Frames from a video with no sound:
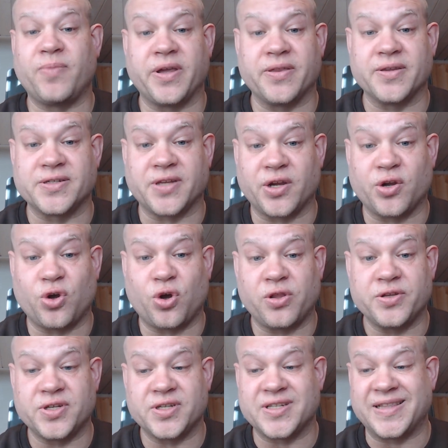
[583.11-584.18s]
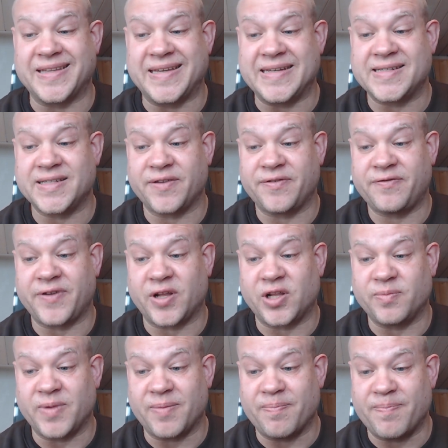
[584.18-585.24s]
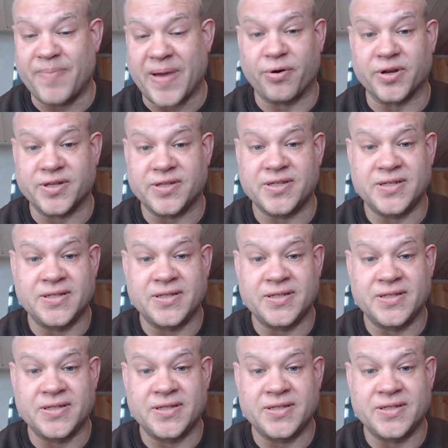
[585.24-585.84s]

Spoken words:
psychologist Lisa Feldman Barrett,